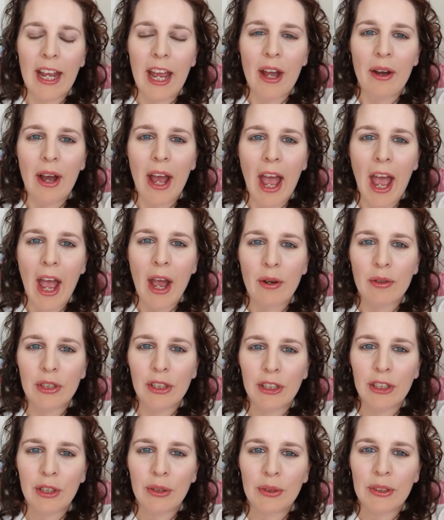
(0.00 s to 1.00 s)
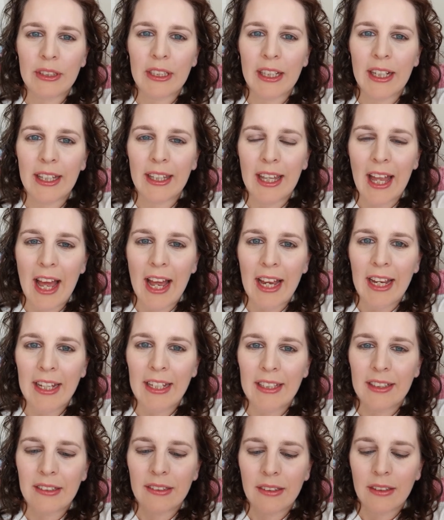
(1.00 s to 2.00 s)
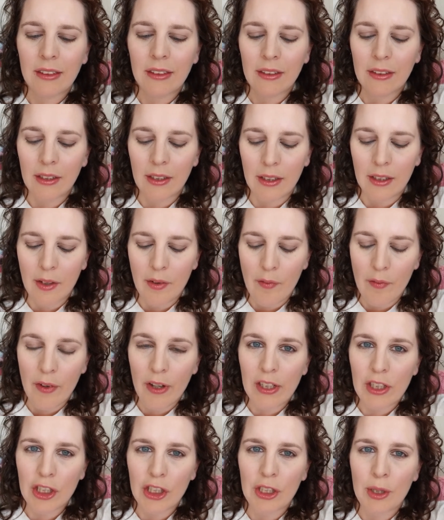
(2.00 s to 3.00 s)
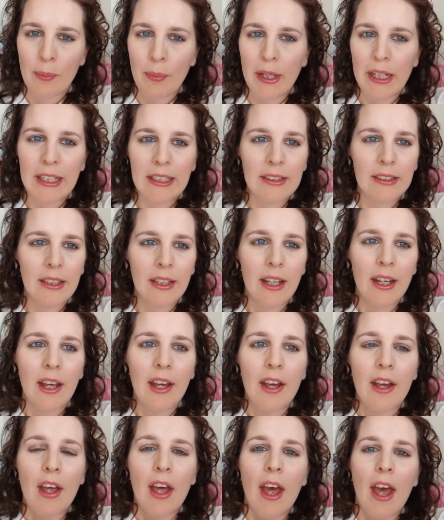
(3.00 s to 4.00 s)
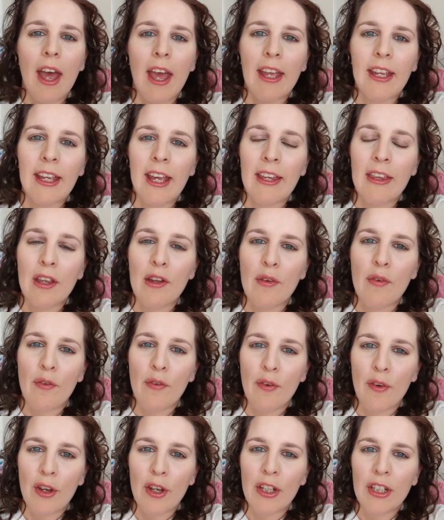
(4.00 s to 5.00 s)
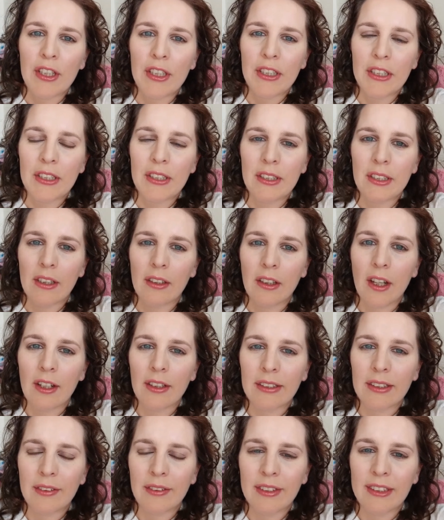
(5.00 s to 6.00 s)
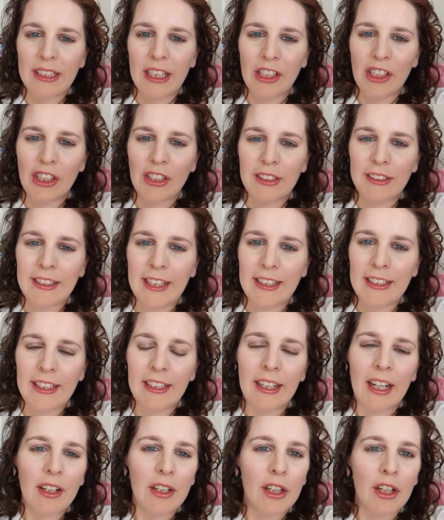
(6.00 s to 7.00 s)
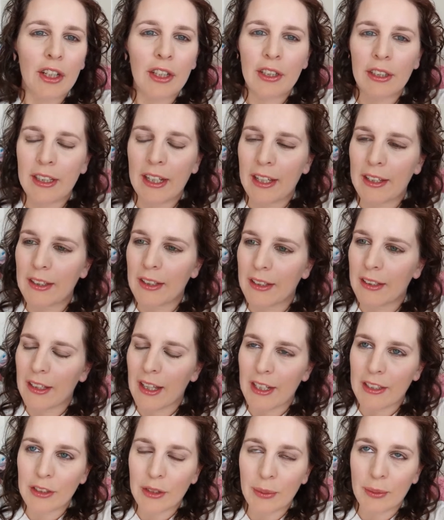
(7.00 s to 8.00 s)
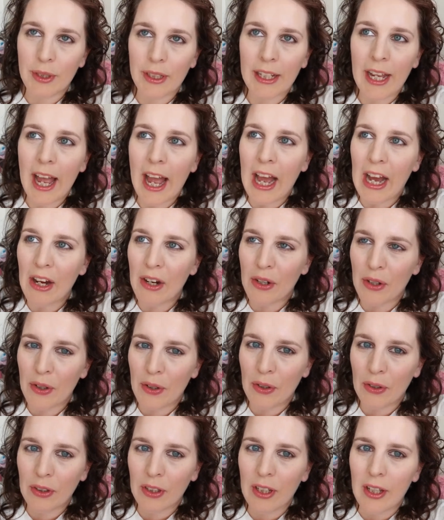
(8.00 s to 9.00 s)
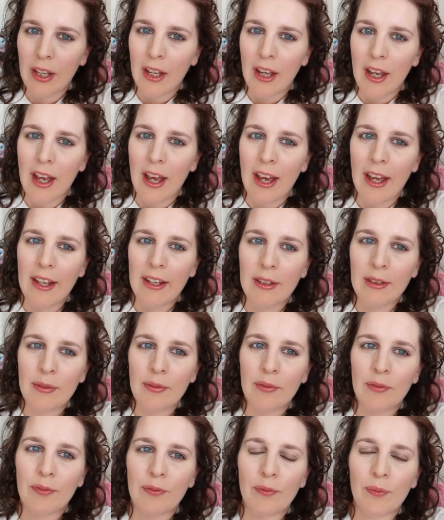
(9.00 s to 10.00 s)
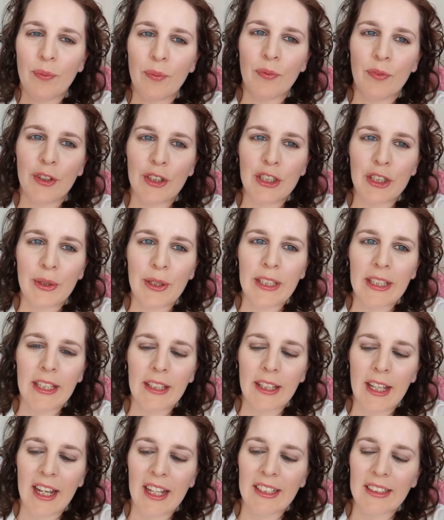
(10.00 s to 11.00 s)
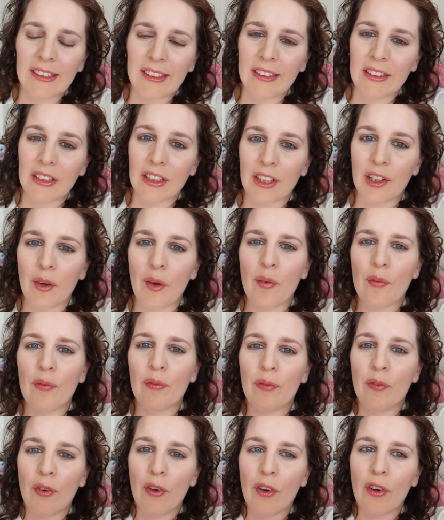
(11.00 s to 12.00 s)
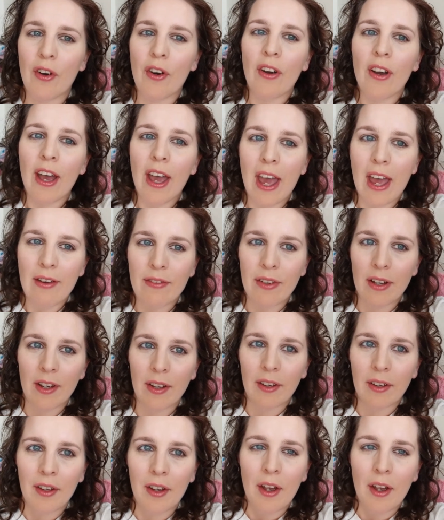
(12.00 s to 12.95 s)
out how to use the glide function, because Again, the first lots of sessions I did, I couldn't get the glide to work at all, and for doing the legs it took forever.